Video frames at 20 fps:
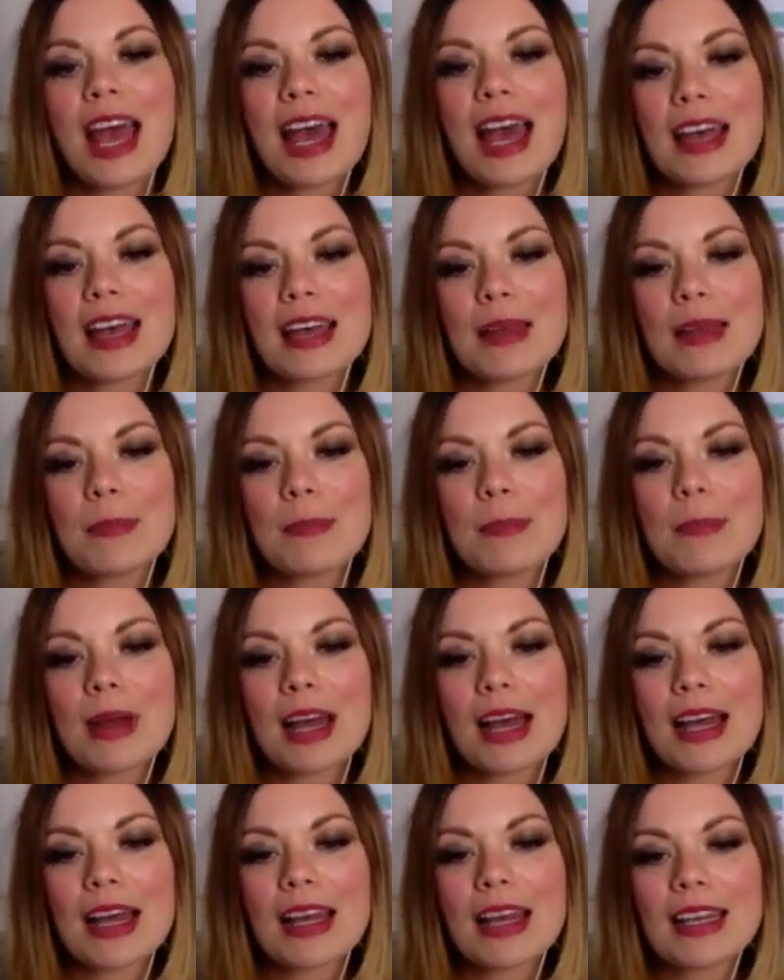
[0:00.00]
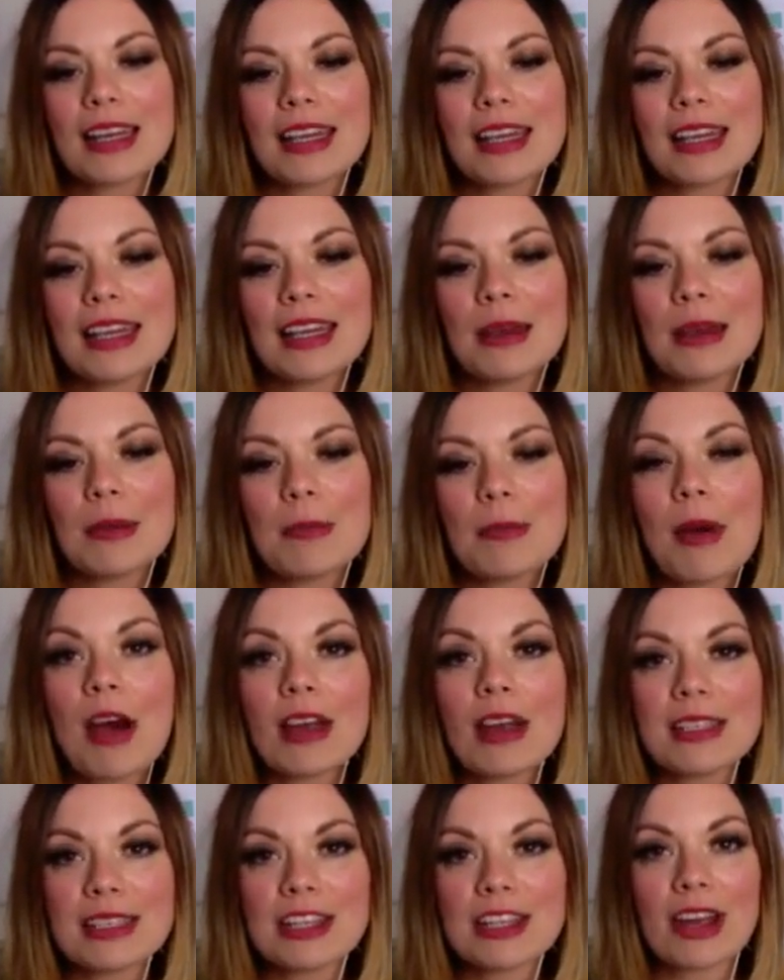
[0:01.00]
I'm a
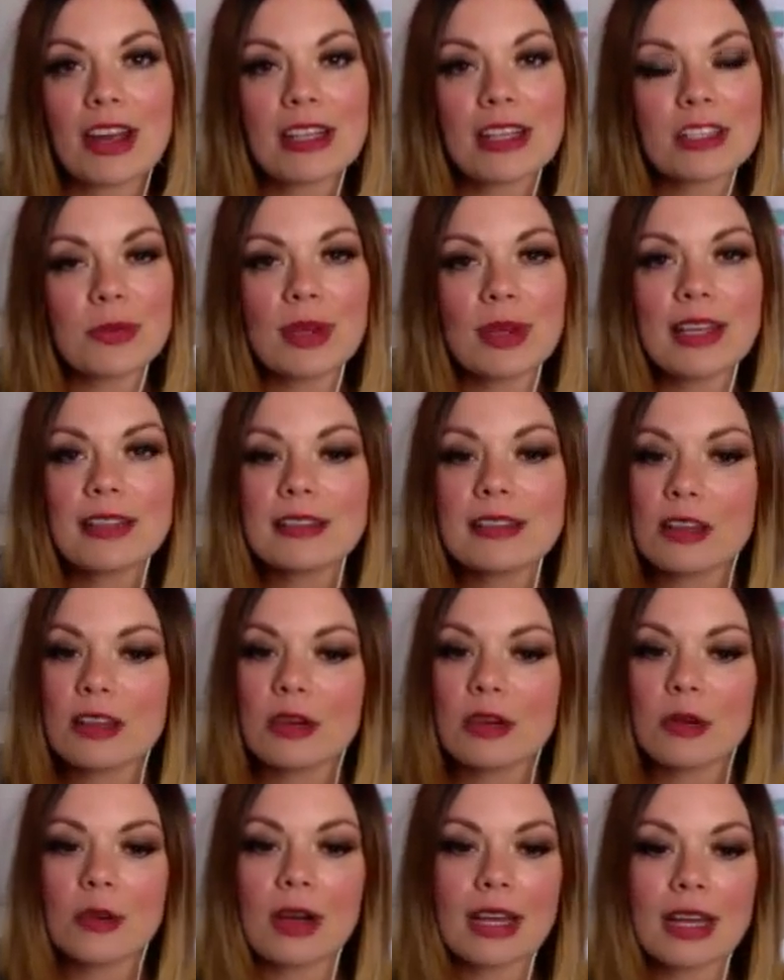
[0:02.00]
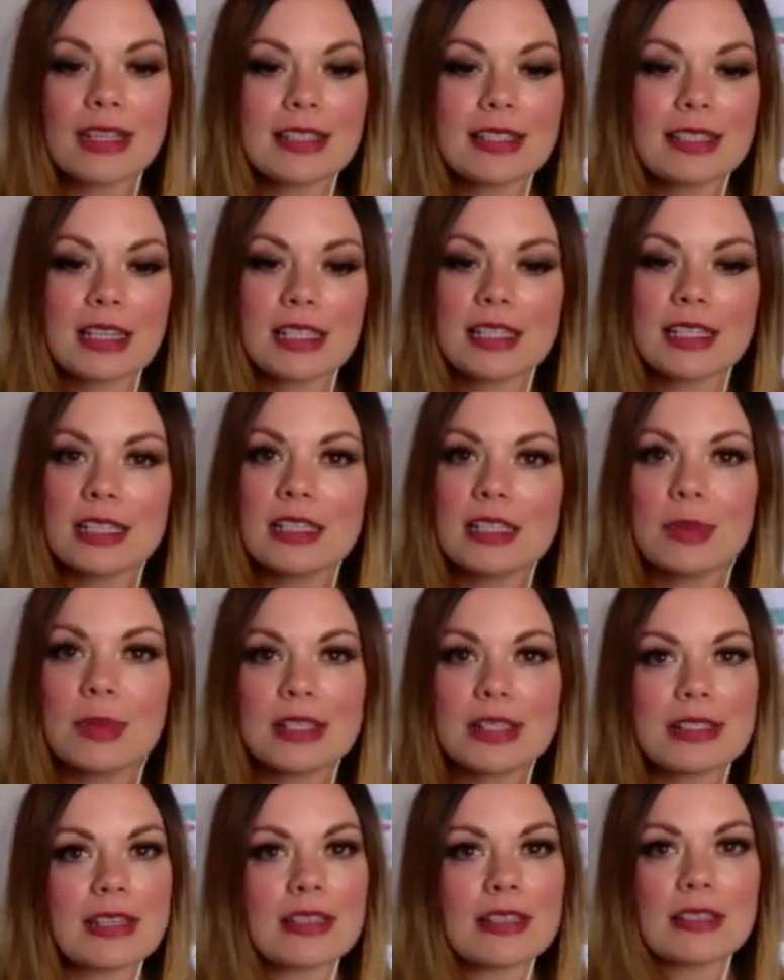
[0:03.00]
marketing graduate. So I studied
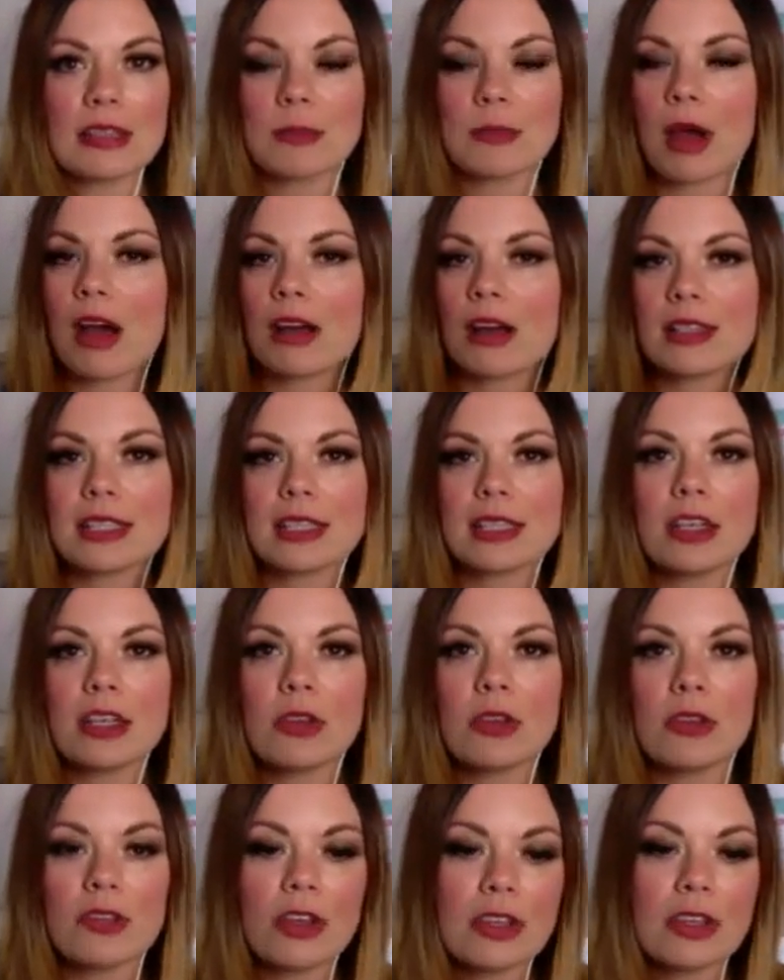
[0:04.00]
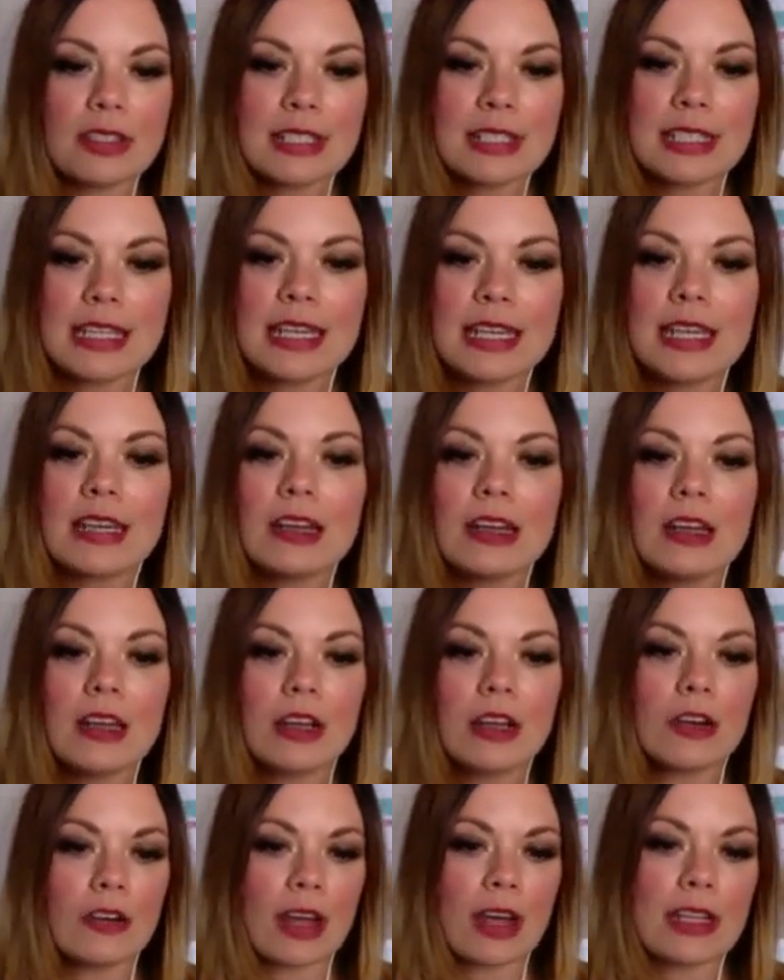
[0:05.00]
business and marketing in university,
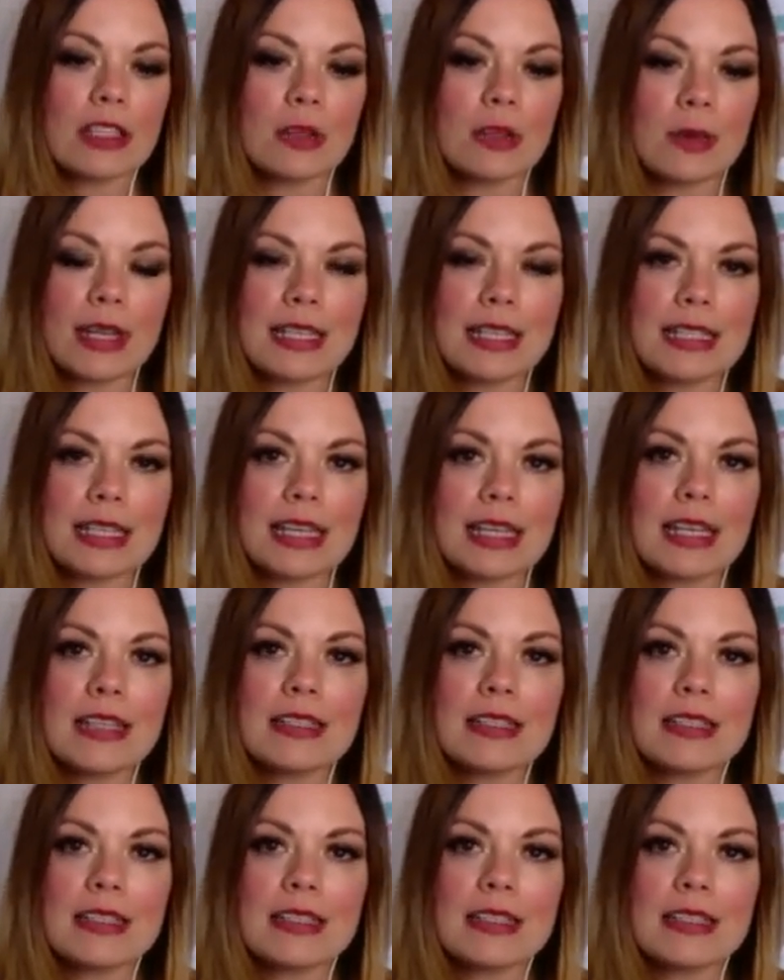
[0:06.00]
graduated,